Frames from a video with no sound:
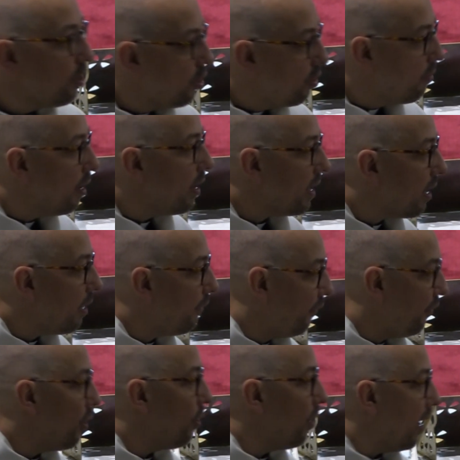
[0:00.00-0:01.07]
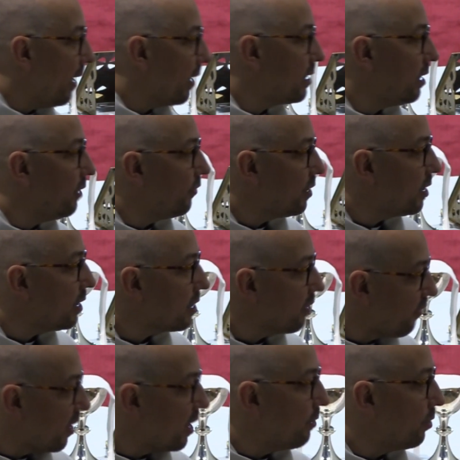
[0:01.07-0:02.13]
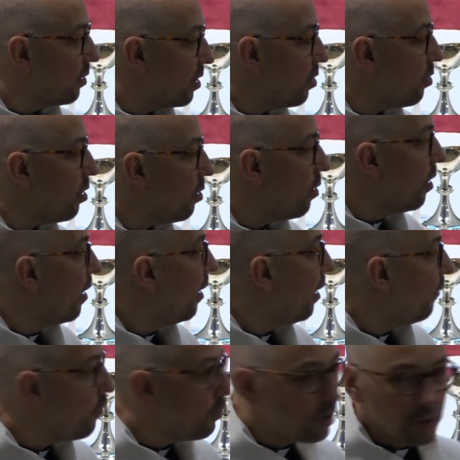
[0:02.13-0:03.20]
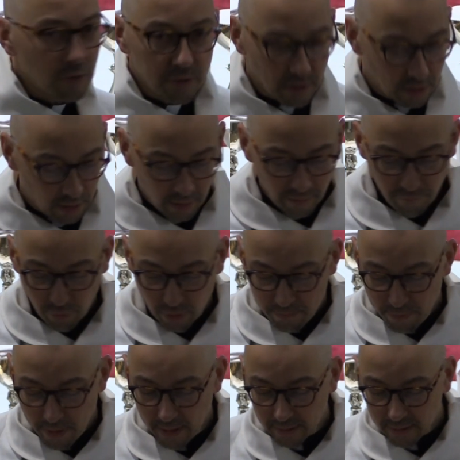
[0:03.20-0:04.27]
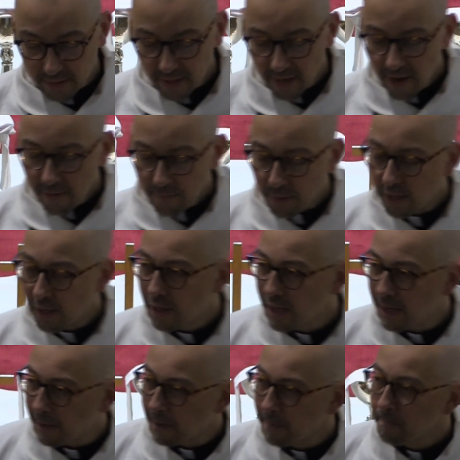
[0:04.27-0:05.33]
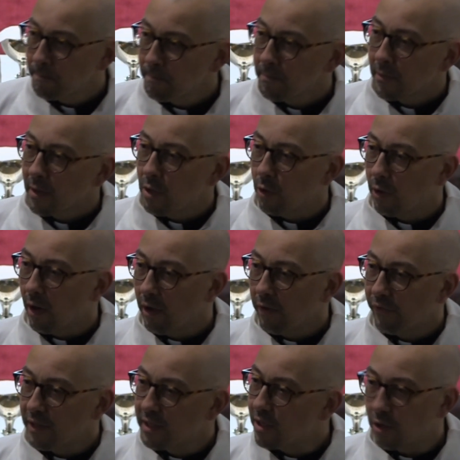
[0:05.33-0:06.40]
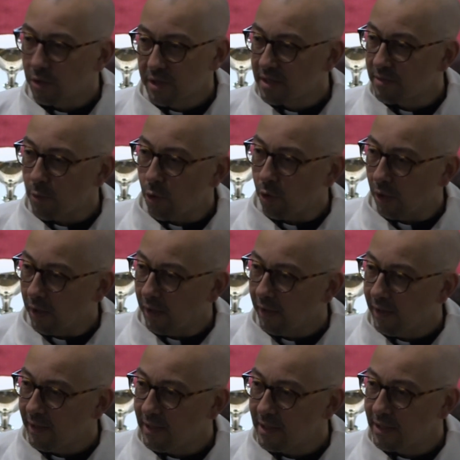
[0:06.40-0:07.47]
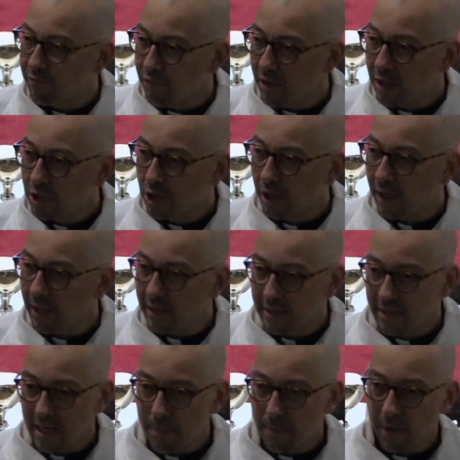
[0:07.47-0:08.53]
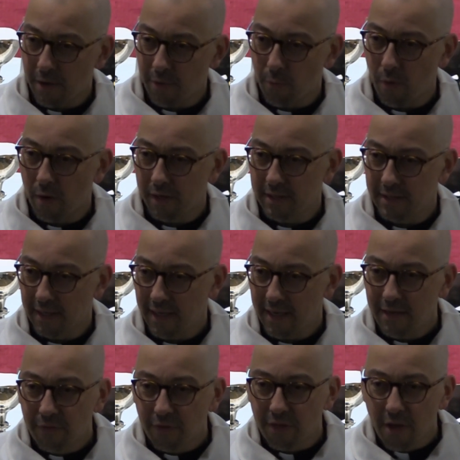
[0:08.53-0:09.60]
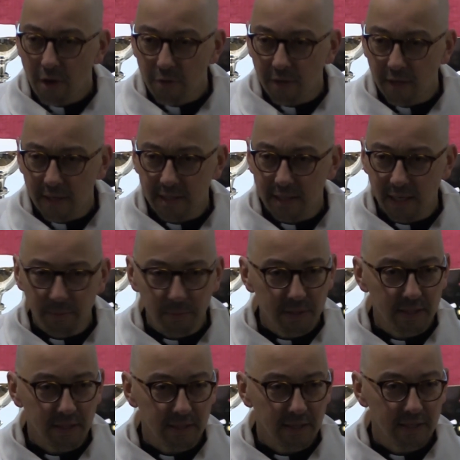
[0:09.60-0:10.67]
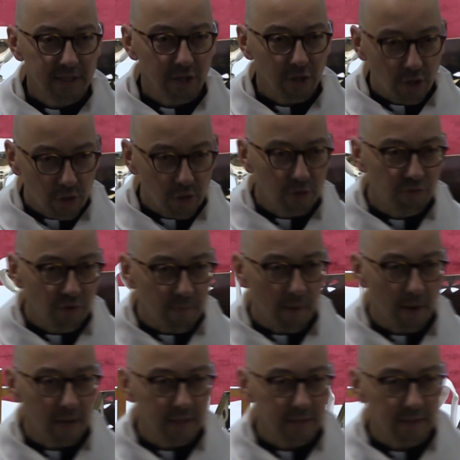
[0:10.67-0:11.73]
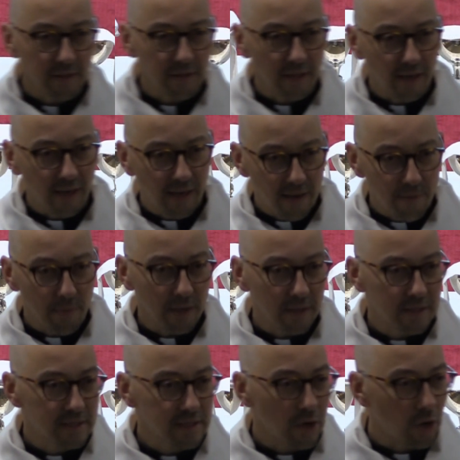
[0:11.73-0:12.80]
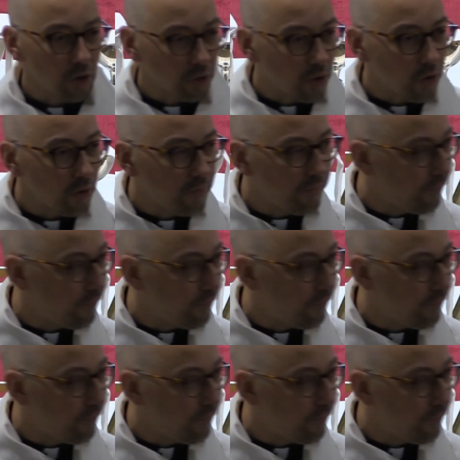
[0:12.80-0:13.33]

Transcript: You might get fewer activities available to you if you choose a life with pets. But I think your life is not smaller. It is richer and deeper and wider, even though that is limited. It's a good reminder that limits are good